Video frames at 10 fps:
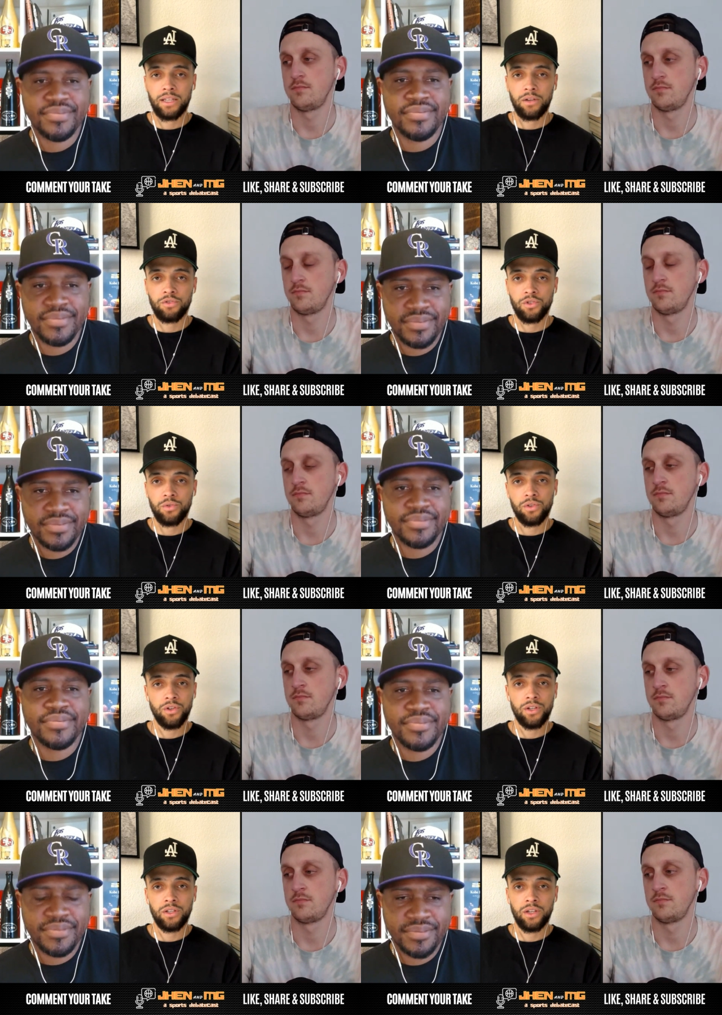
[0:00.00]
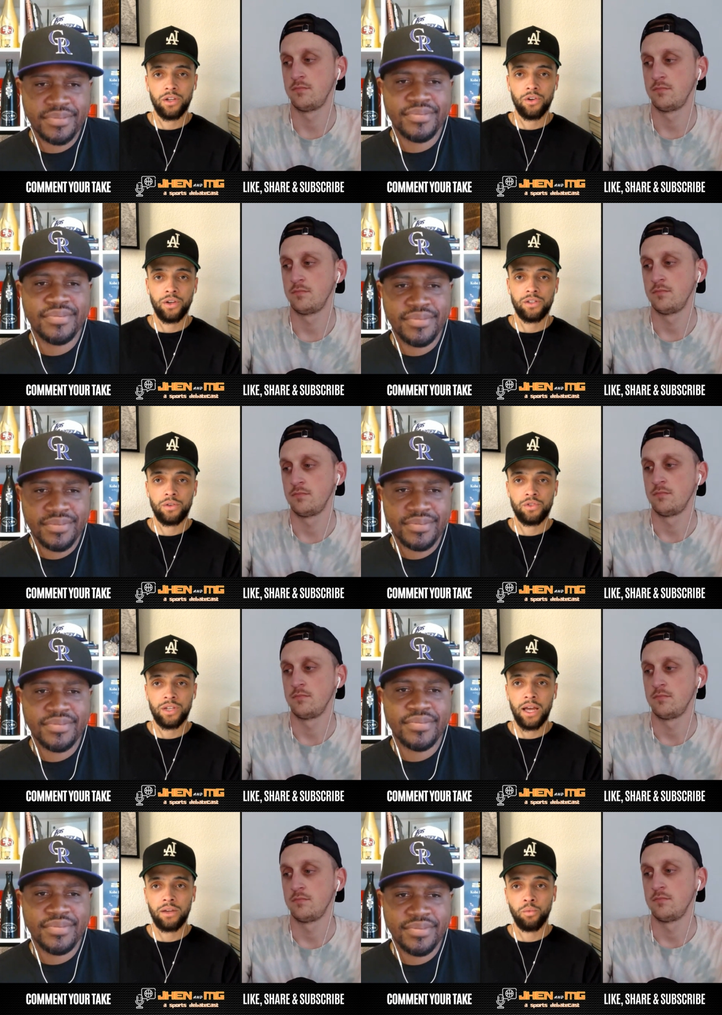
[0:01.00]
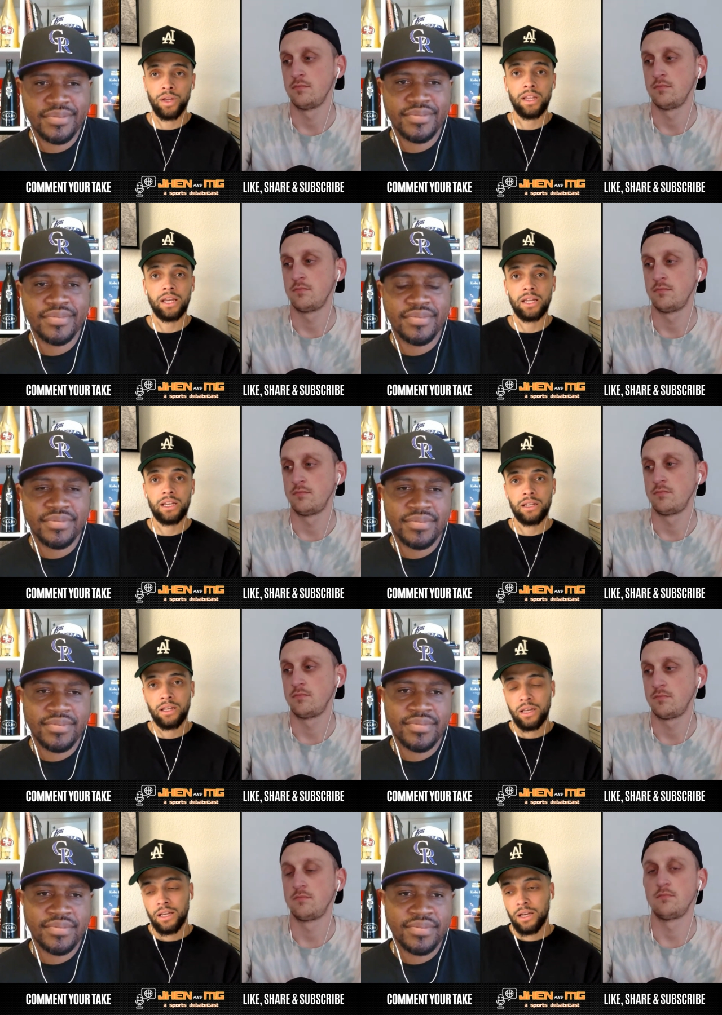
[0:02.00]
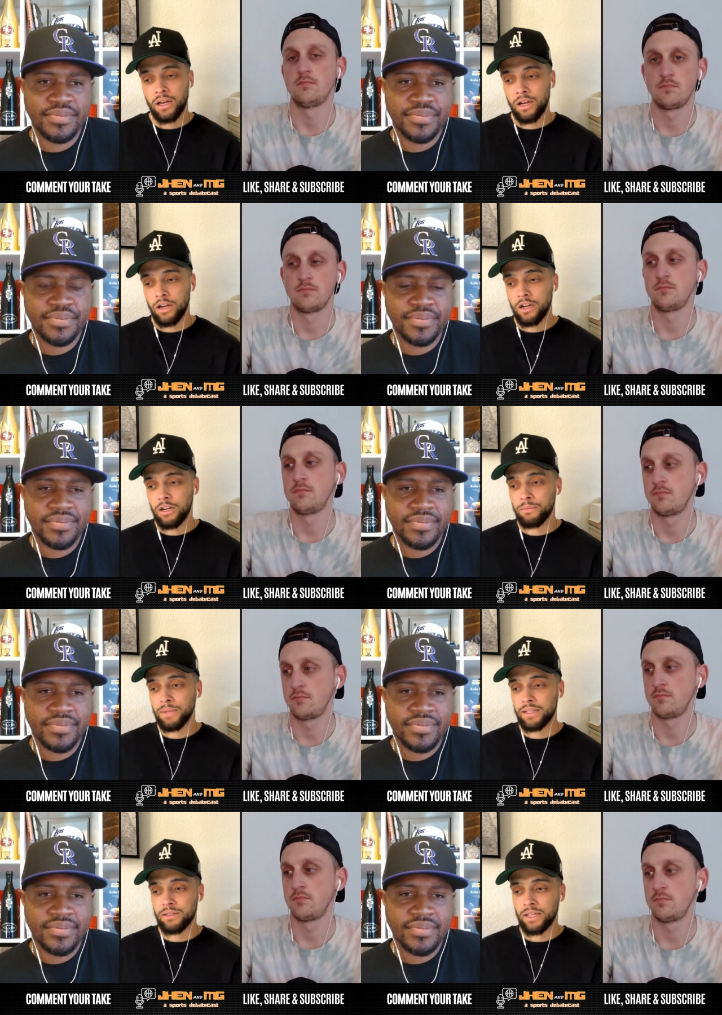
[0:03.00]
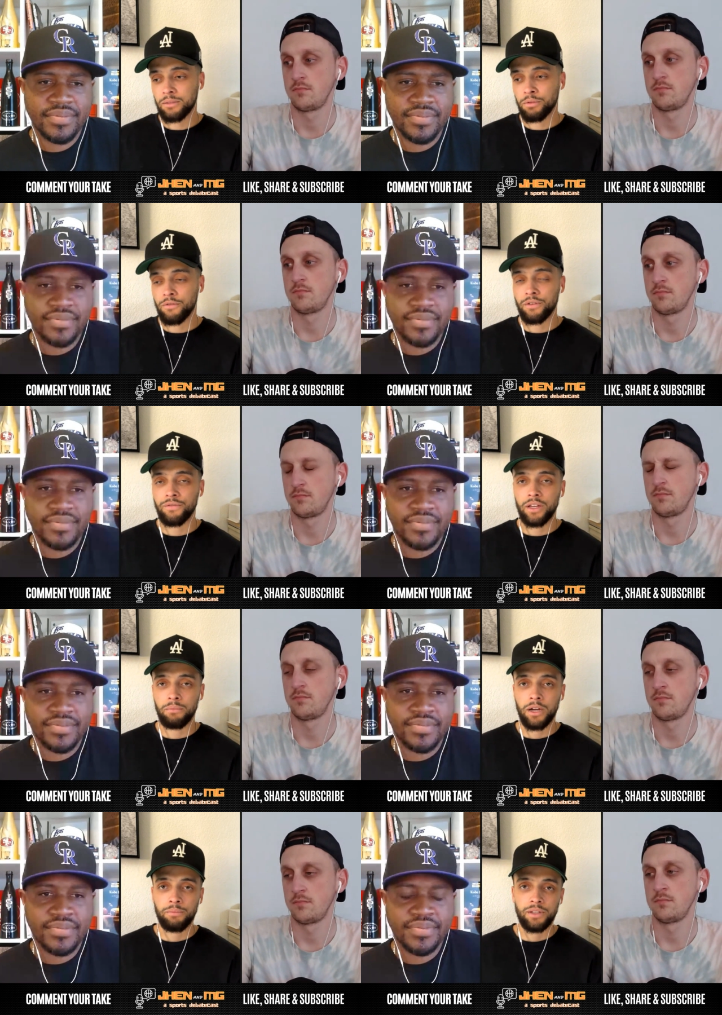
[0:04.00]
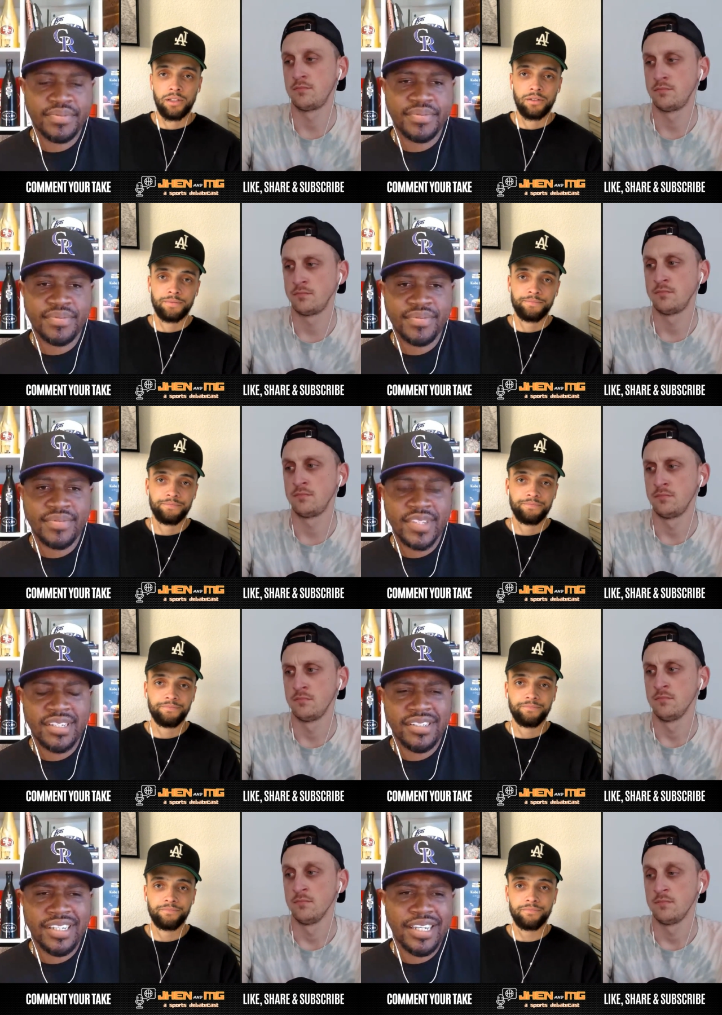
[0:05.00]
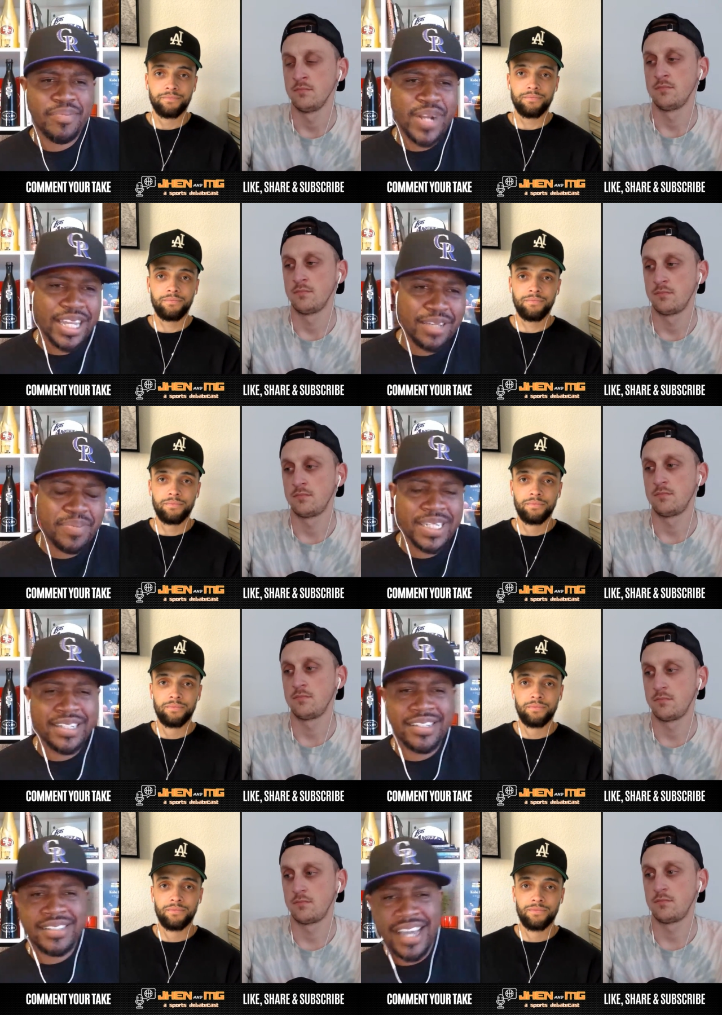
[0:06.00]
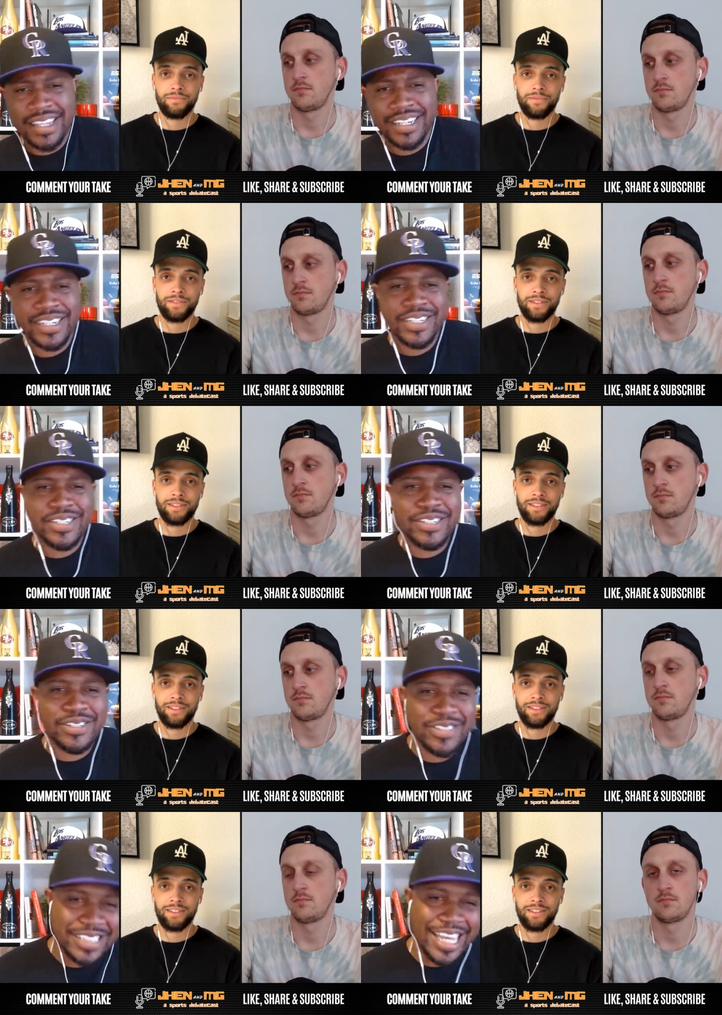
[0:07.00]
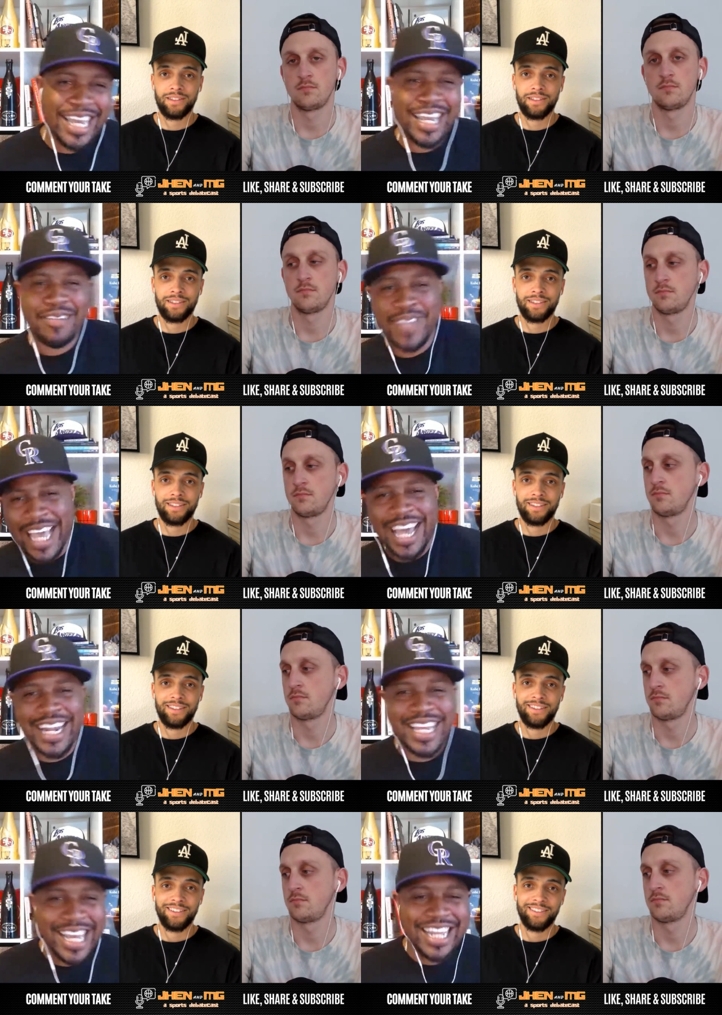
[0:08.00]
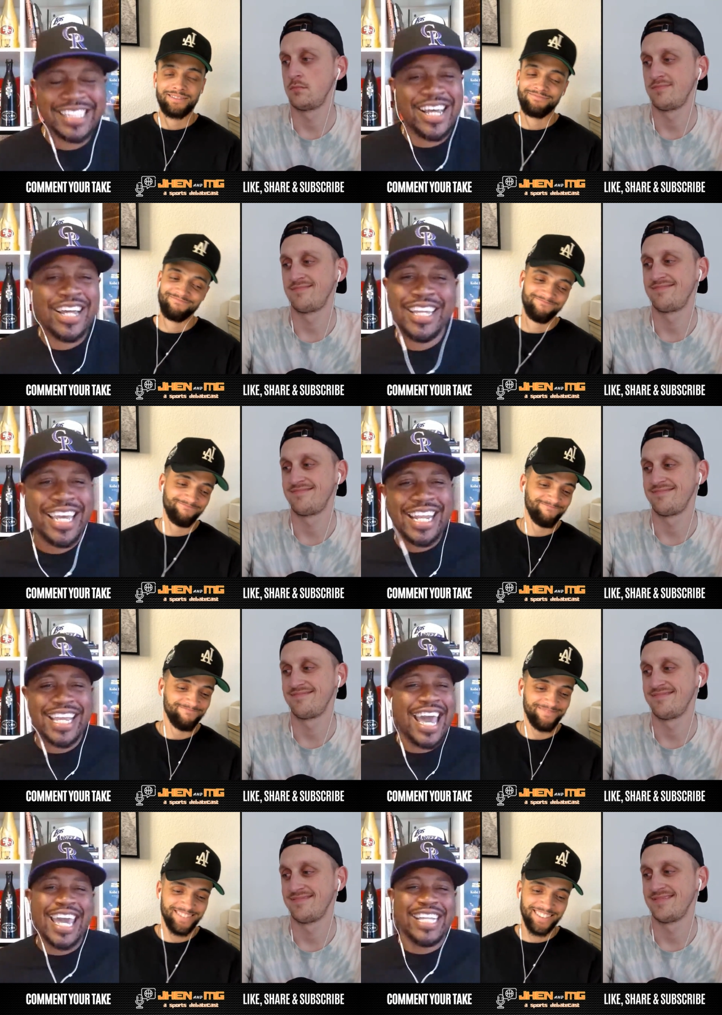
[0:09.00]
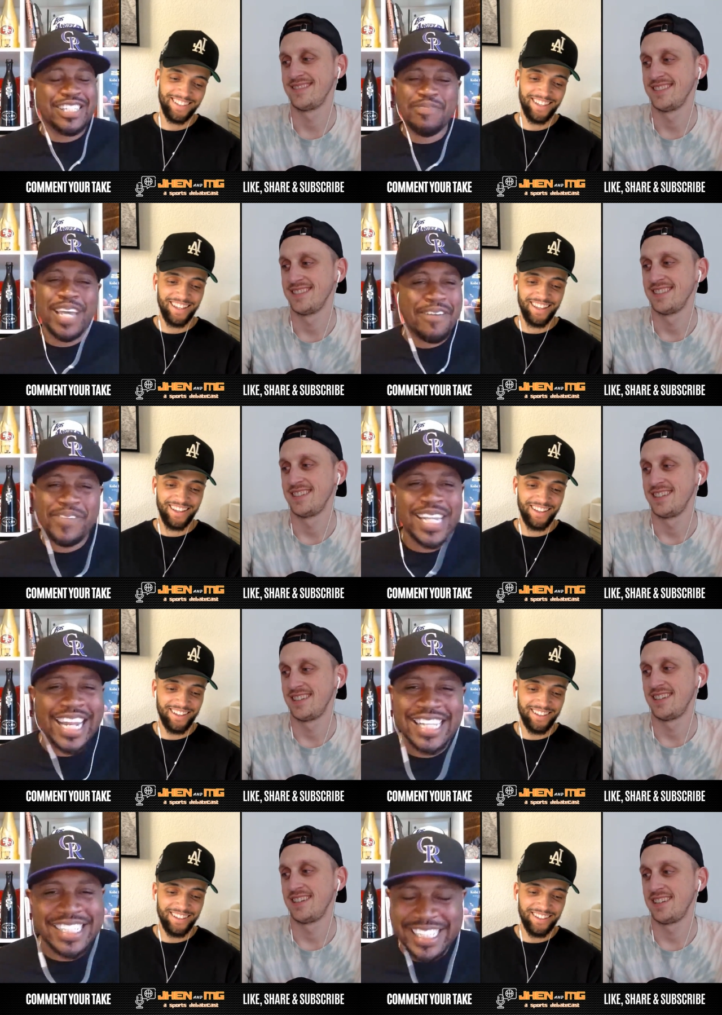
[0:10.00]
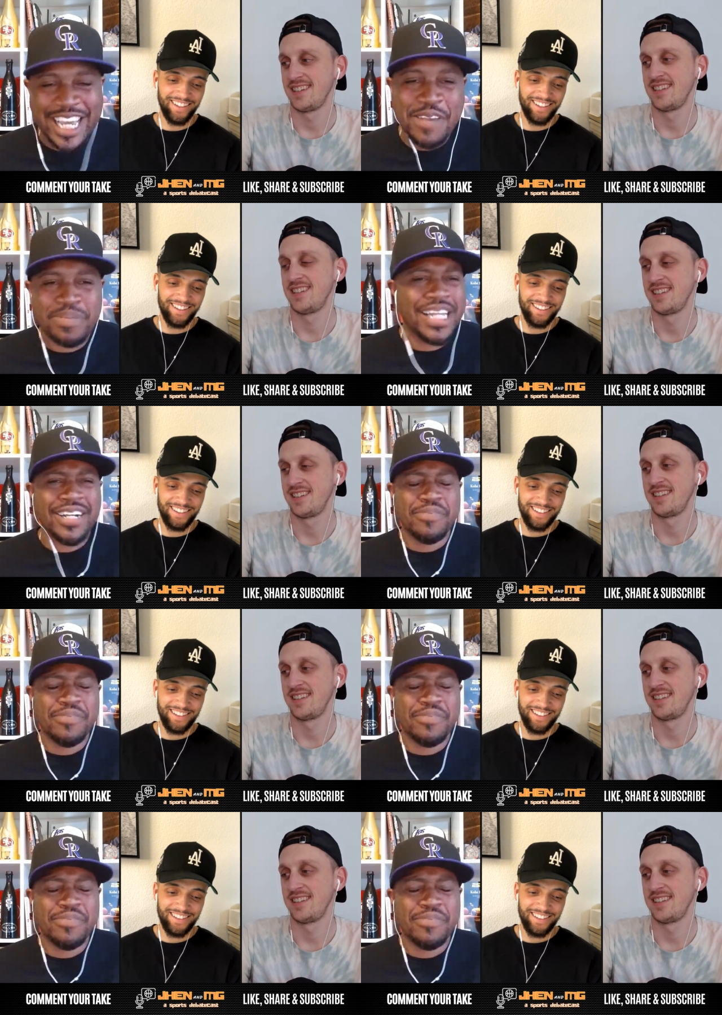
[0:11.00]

Speaker 1: down shooter and can create his own shot when needed. Um, that's that's a perfect fit in my opinion.
Speaker 2: Yeah, Bradley Beal, Tyler Herro, same yada yada. It's all yin and yang to me. Yeah. I feel like that's the same player,